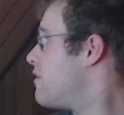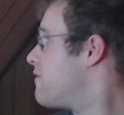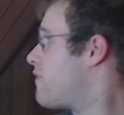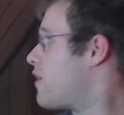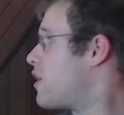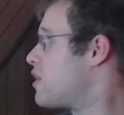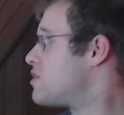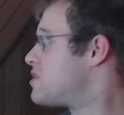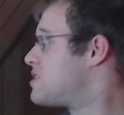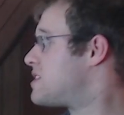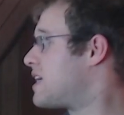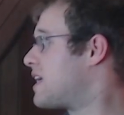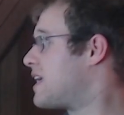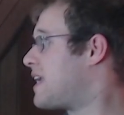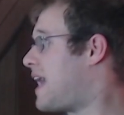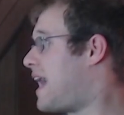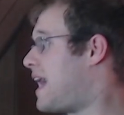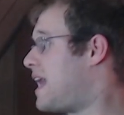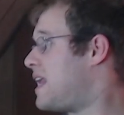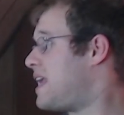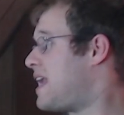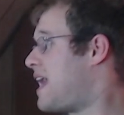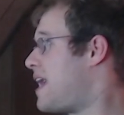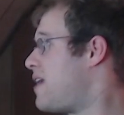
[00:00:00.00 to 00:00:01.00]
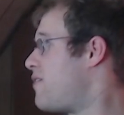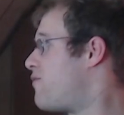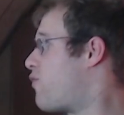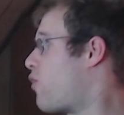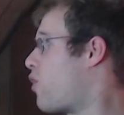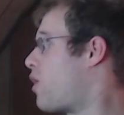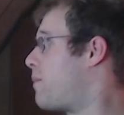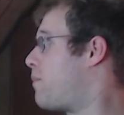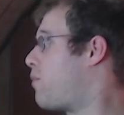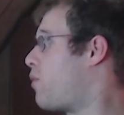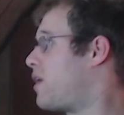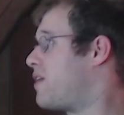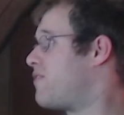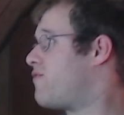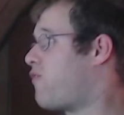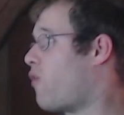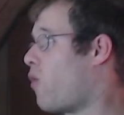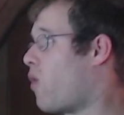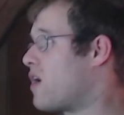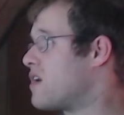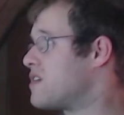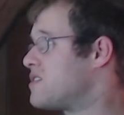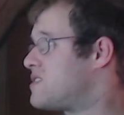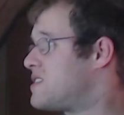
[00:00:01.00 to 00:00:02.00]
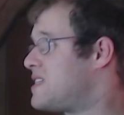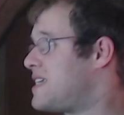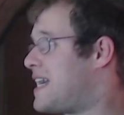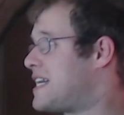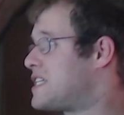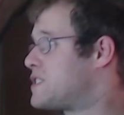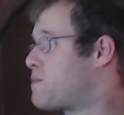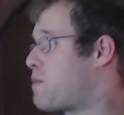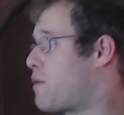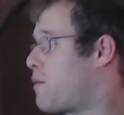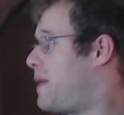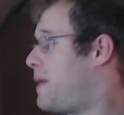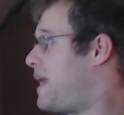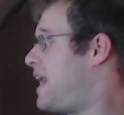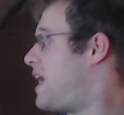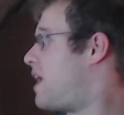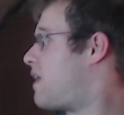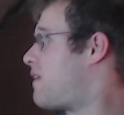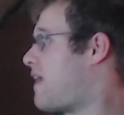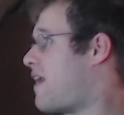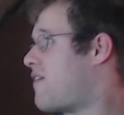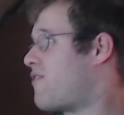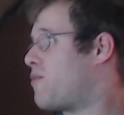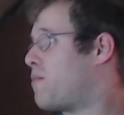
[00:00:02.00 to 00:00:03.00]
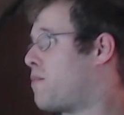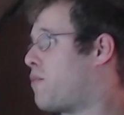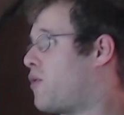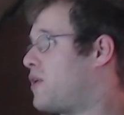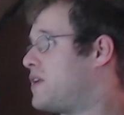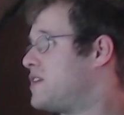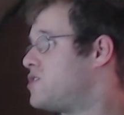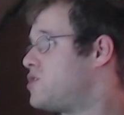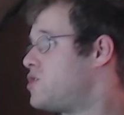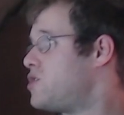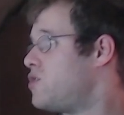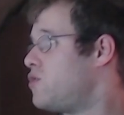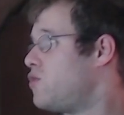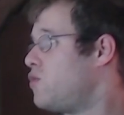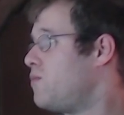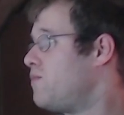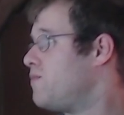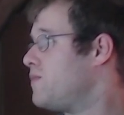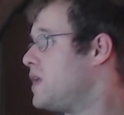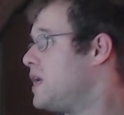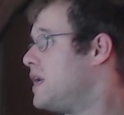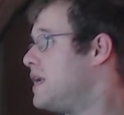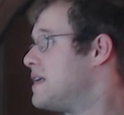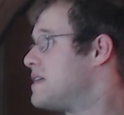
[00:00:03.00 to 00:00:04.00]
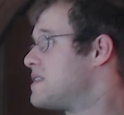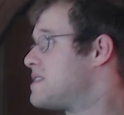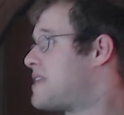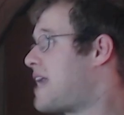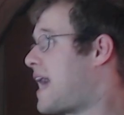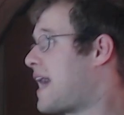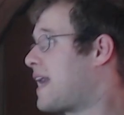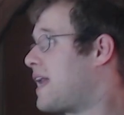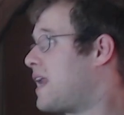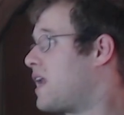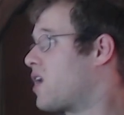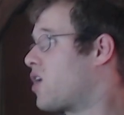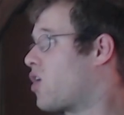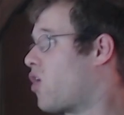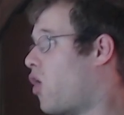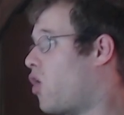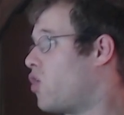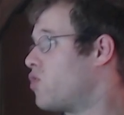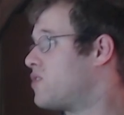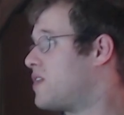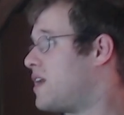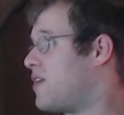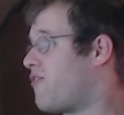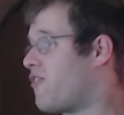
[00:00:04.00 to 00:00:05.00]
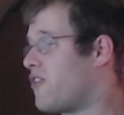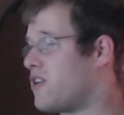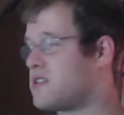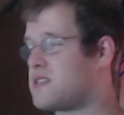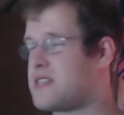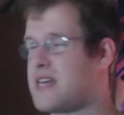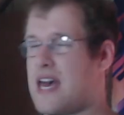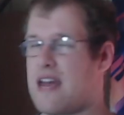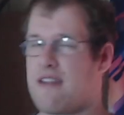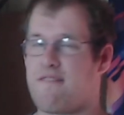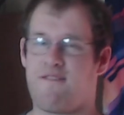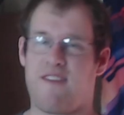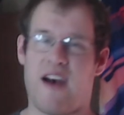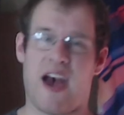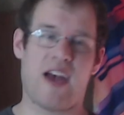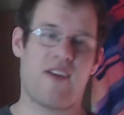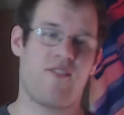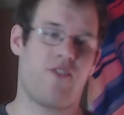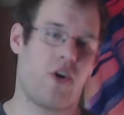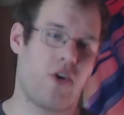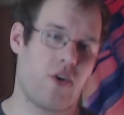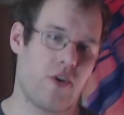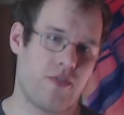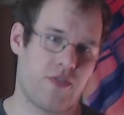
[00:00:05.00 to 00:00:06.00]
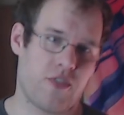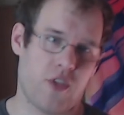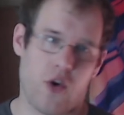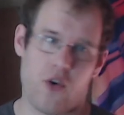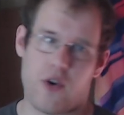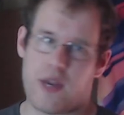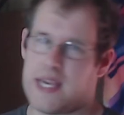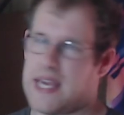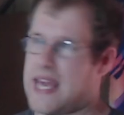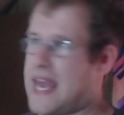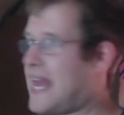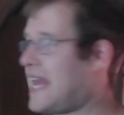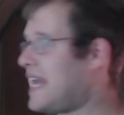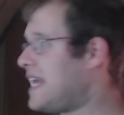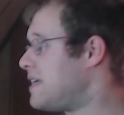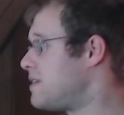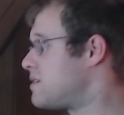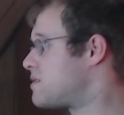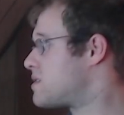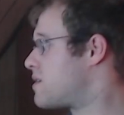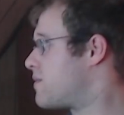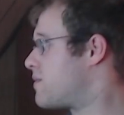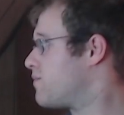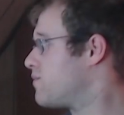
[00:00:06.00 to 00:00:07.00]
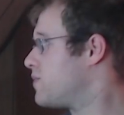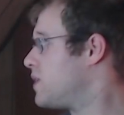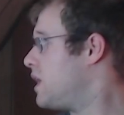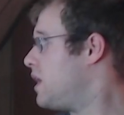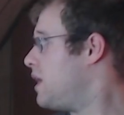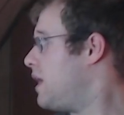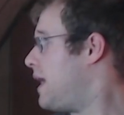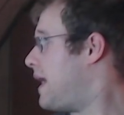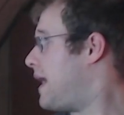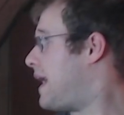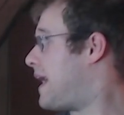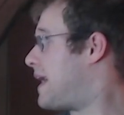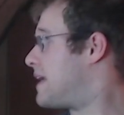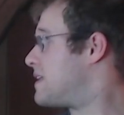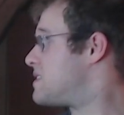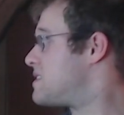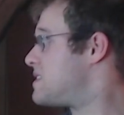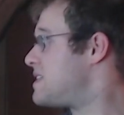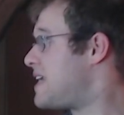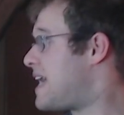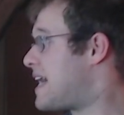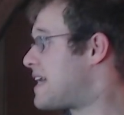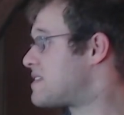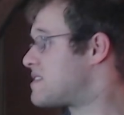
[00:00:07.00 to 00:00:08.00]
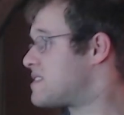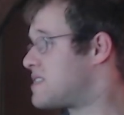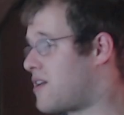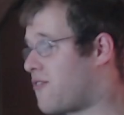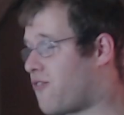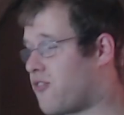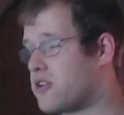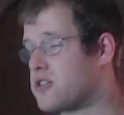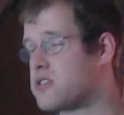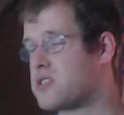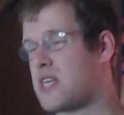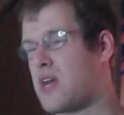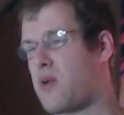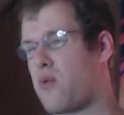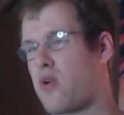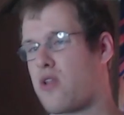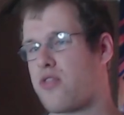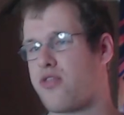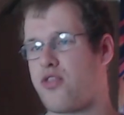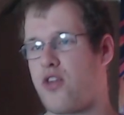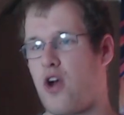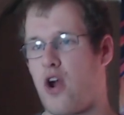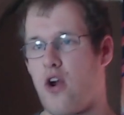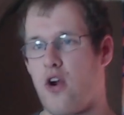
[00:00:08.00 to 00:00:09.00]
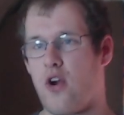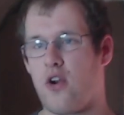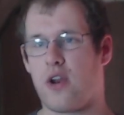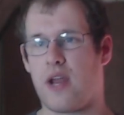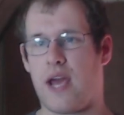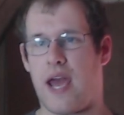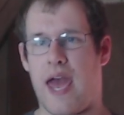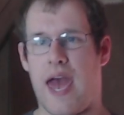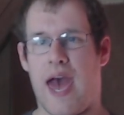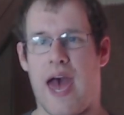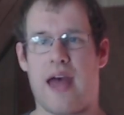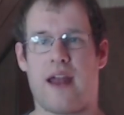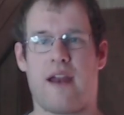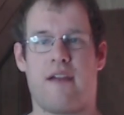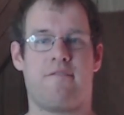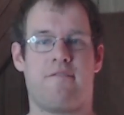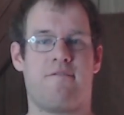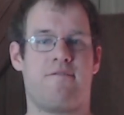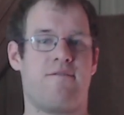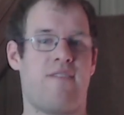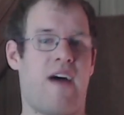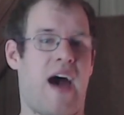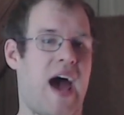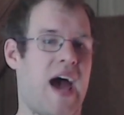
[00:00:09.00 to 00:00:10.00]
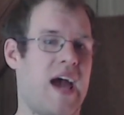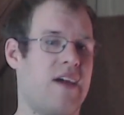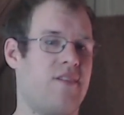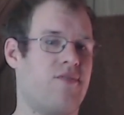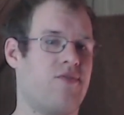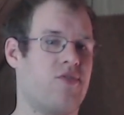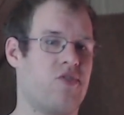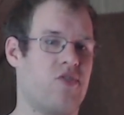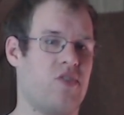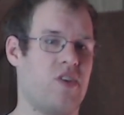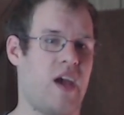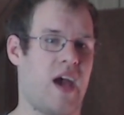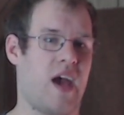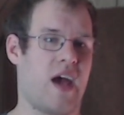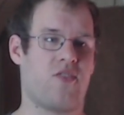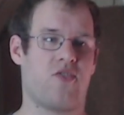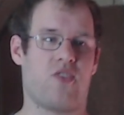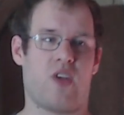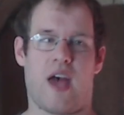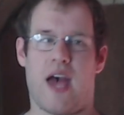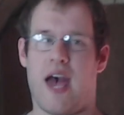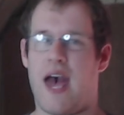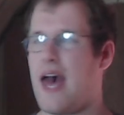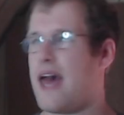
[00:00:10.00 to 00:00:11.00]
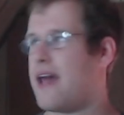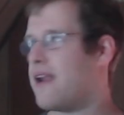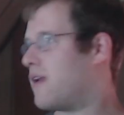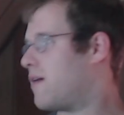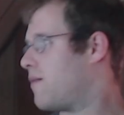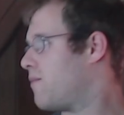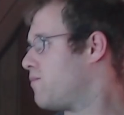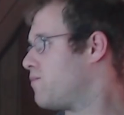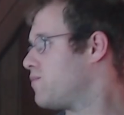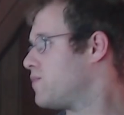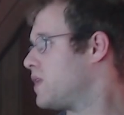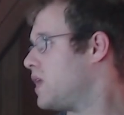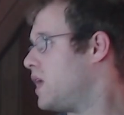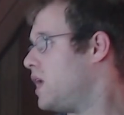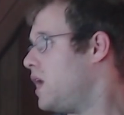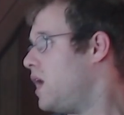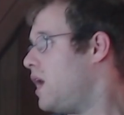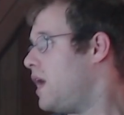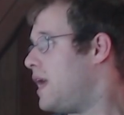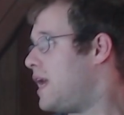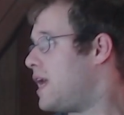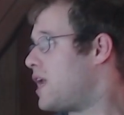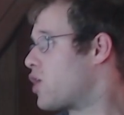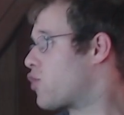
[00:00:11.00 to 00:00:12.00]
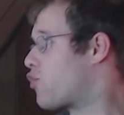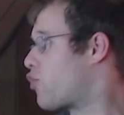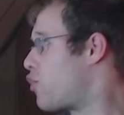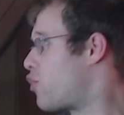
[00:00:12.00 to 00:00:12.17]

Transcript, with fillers: First in KDA, 4.4, CS per minute, 11.2. Second in gold difference, had 538. And CS difference, they were third at 5 CS ahead. In